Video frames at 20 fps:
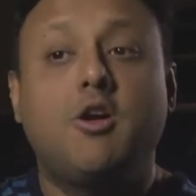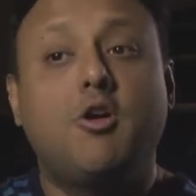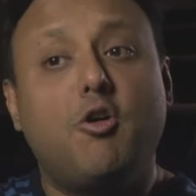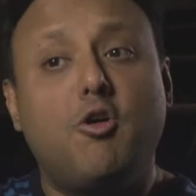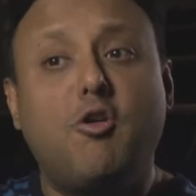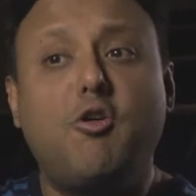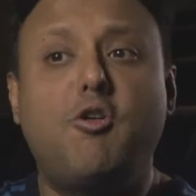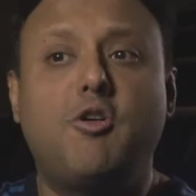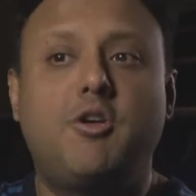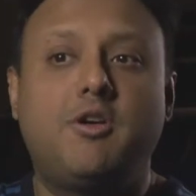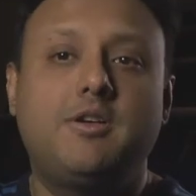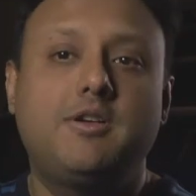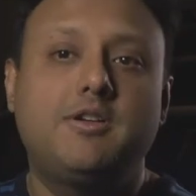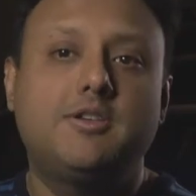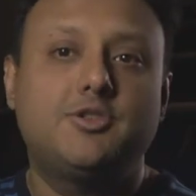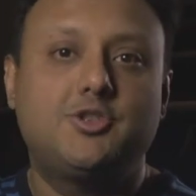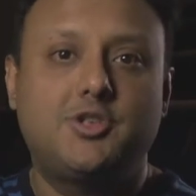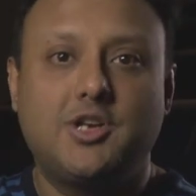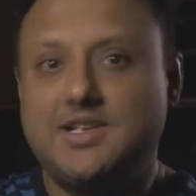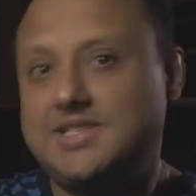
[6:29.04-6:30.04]
or
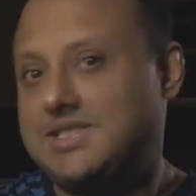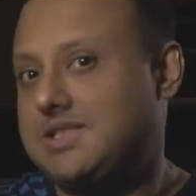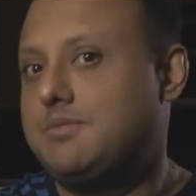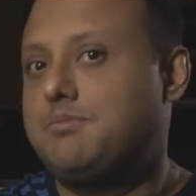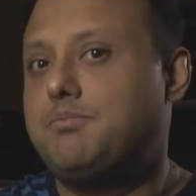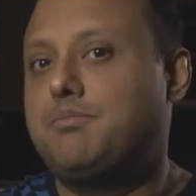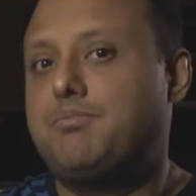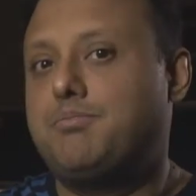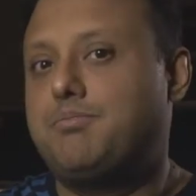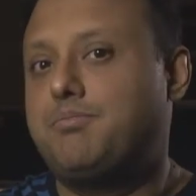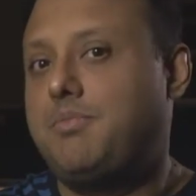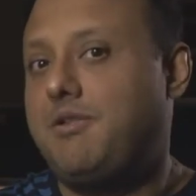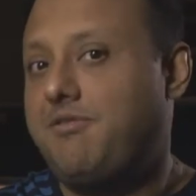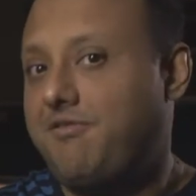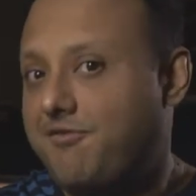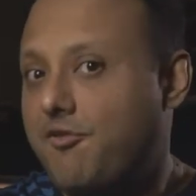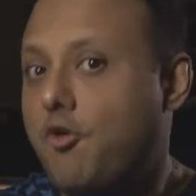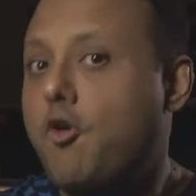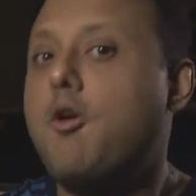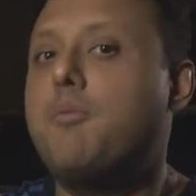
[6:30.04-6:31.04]
just
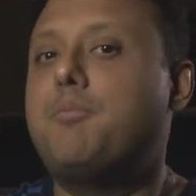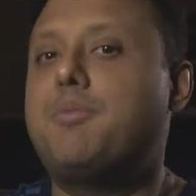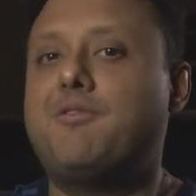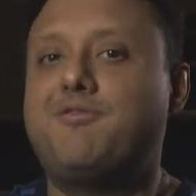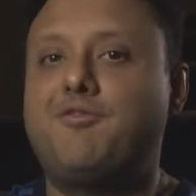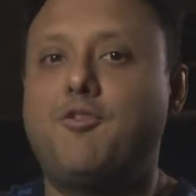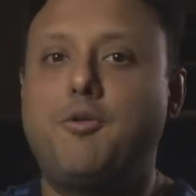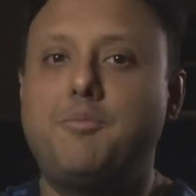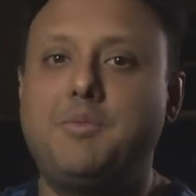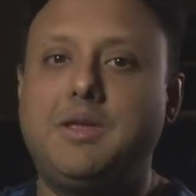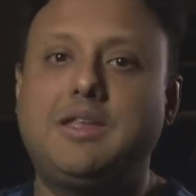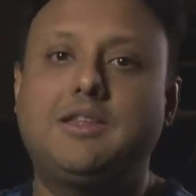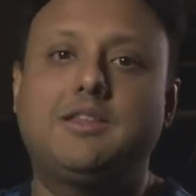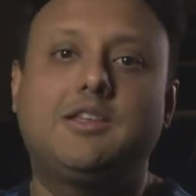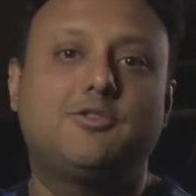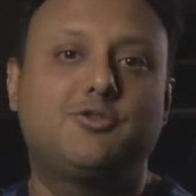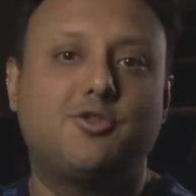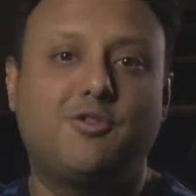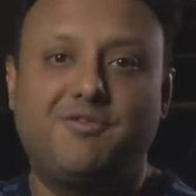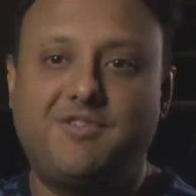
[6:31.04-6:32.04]
before performing
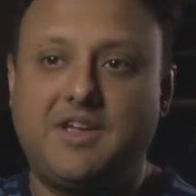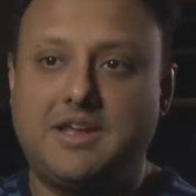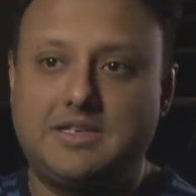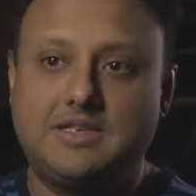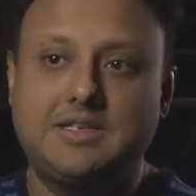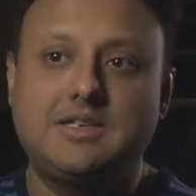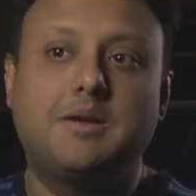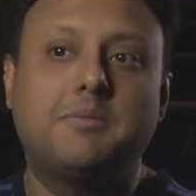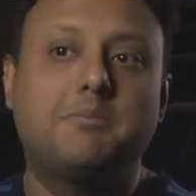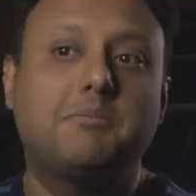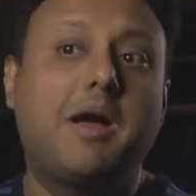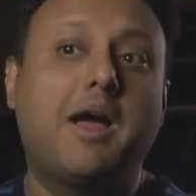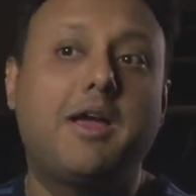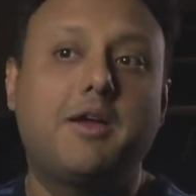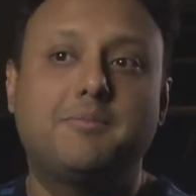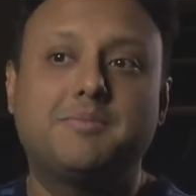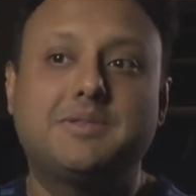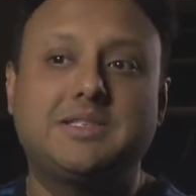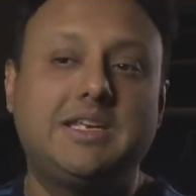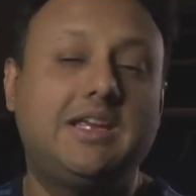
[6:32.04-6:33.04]
the trophectoderm
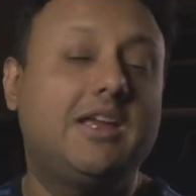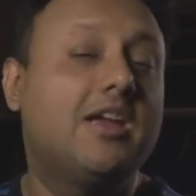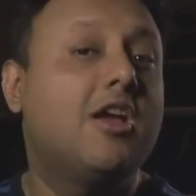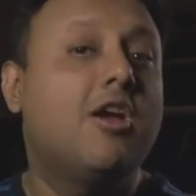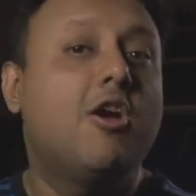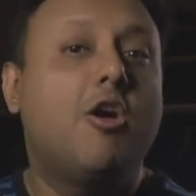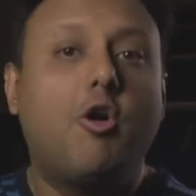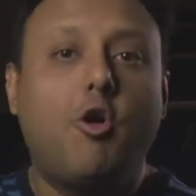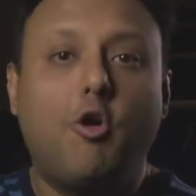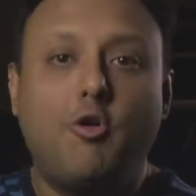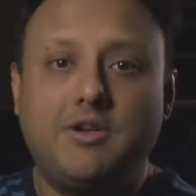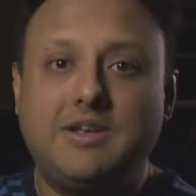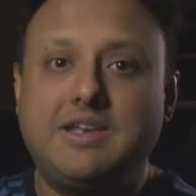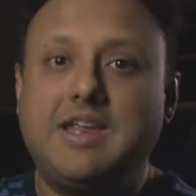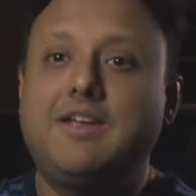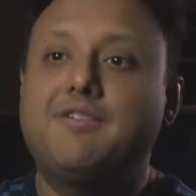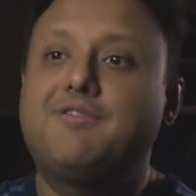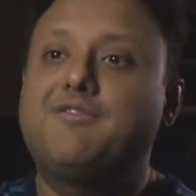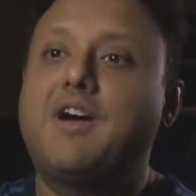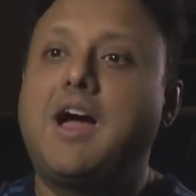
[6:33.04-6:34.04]
biopsy on
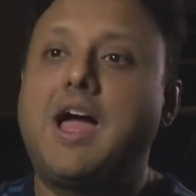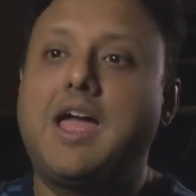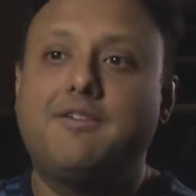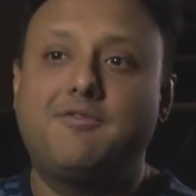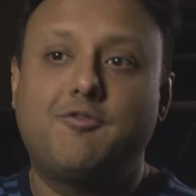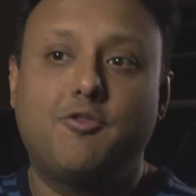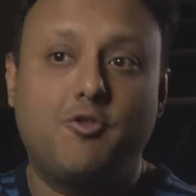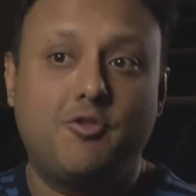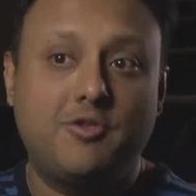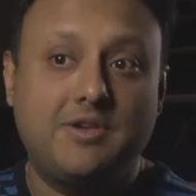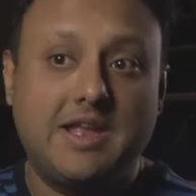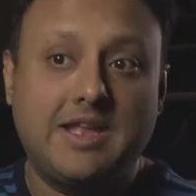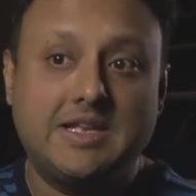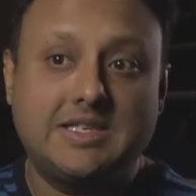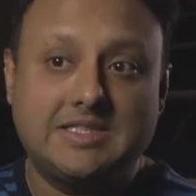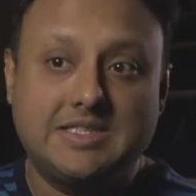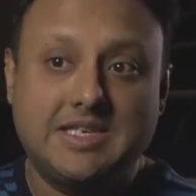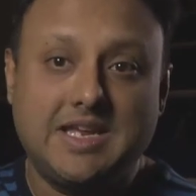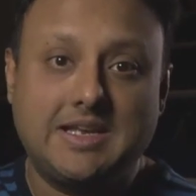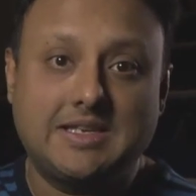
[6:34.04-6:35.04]
day 5 or day
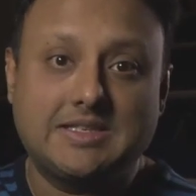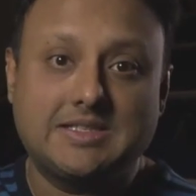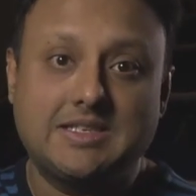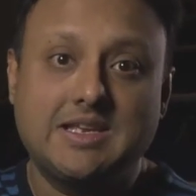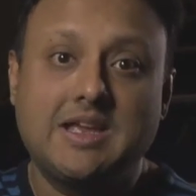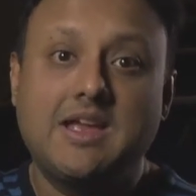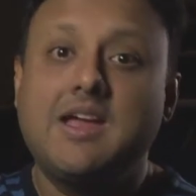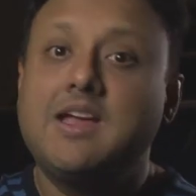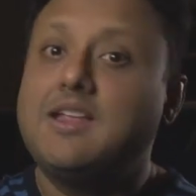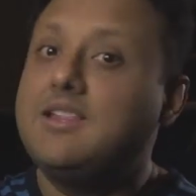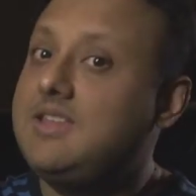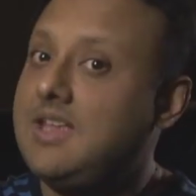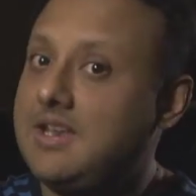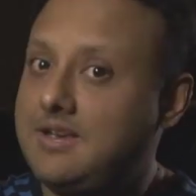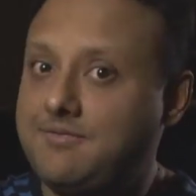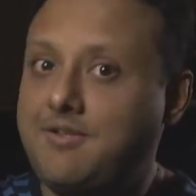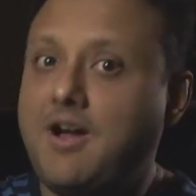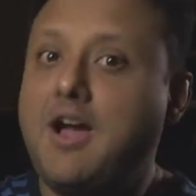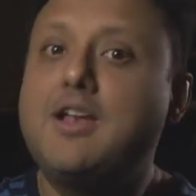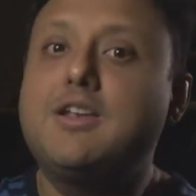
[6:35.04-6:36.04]
6. The
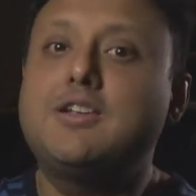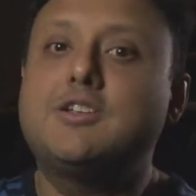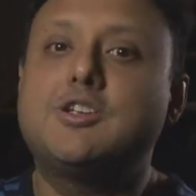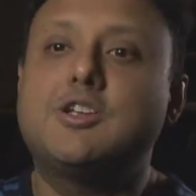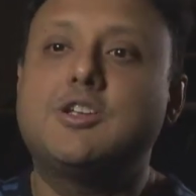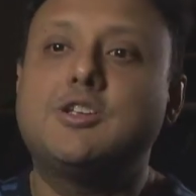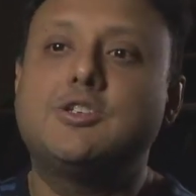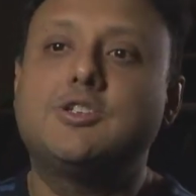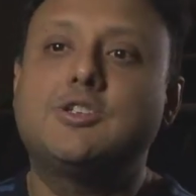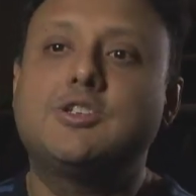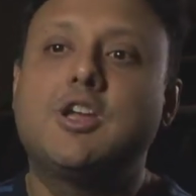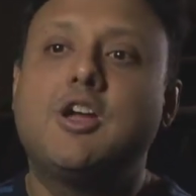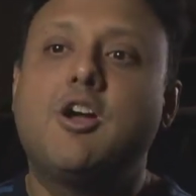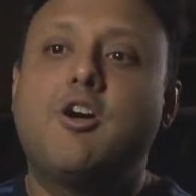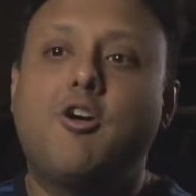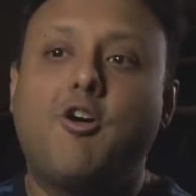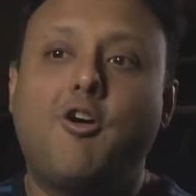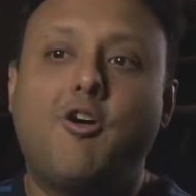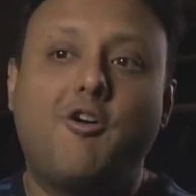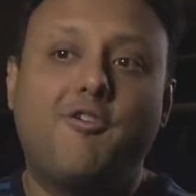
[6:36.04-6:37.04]
advantage
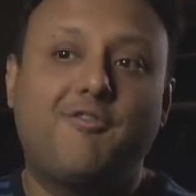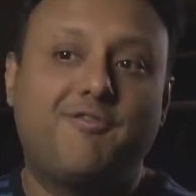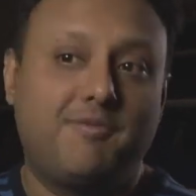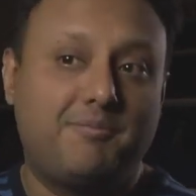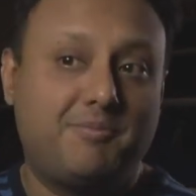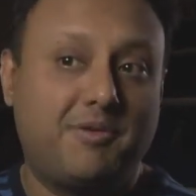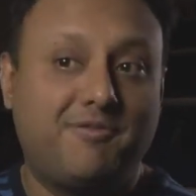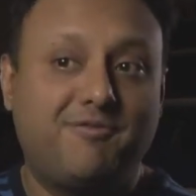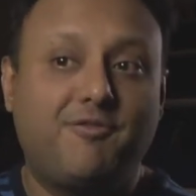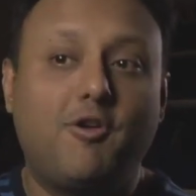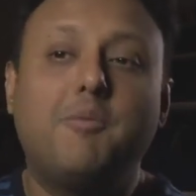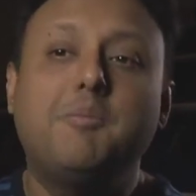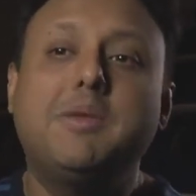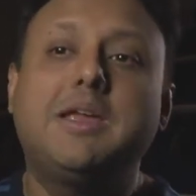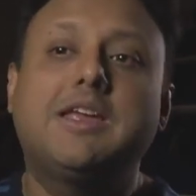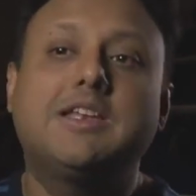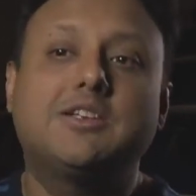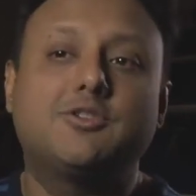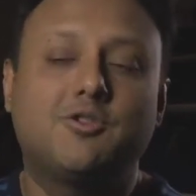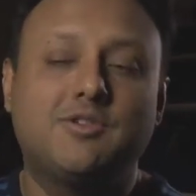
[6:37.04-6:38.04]
of
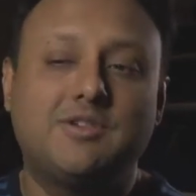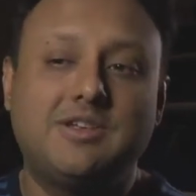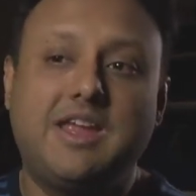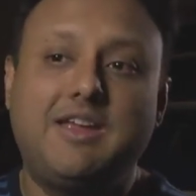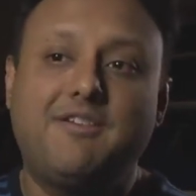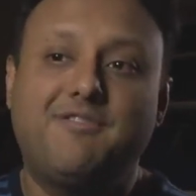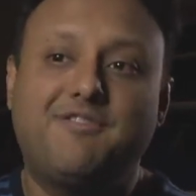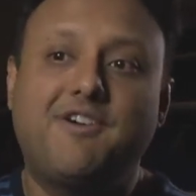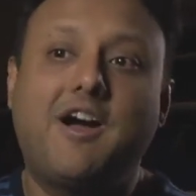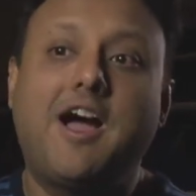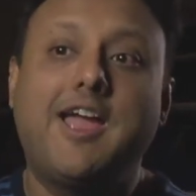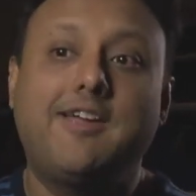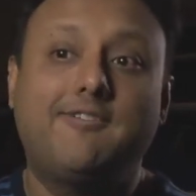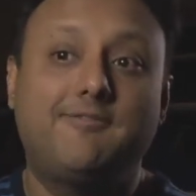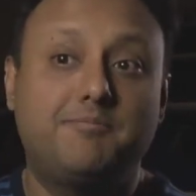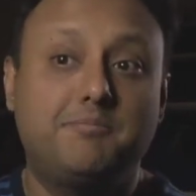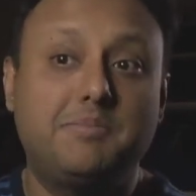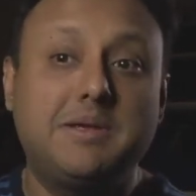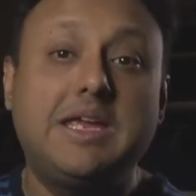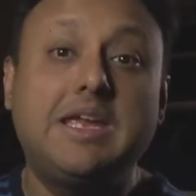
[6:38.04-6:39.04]
performing it on day
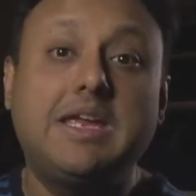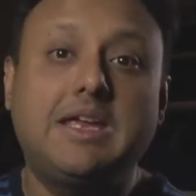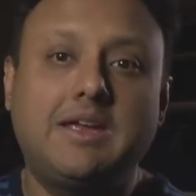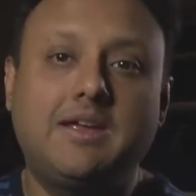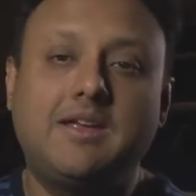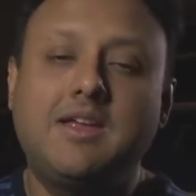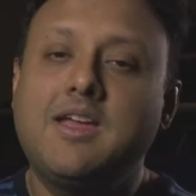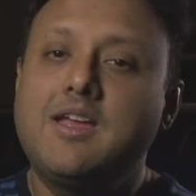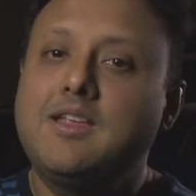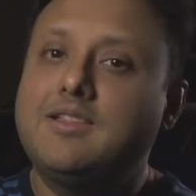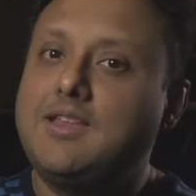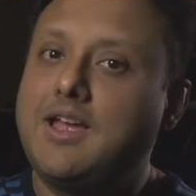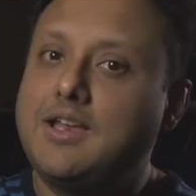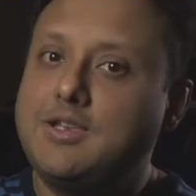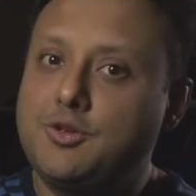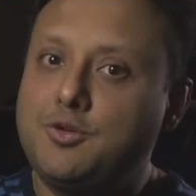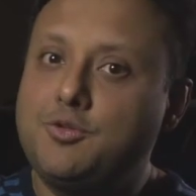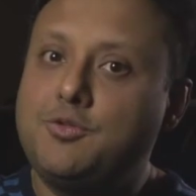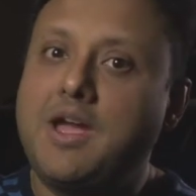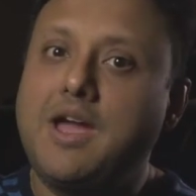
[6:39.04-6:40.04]
5 being
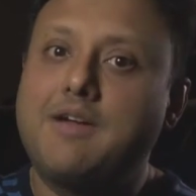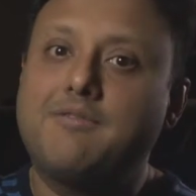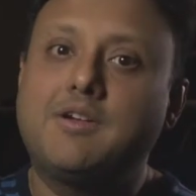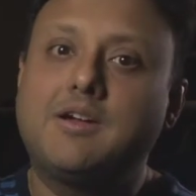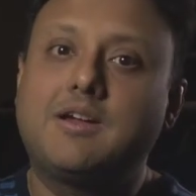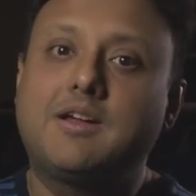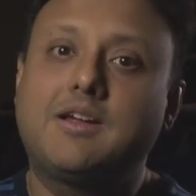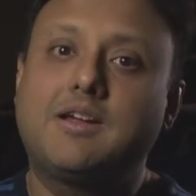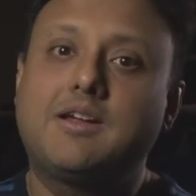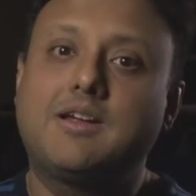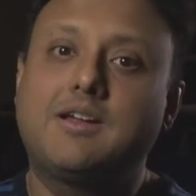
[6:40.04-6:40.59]
that you have a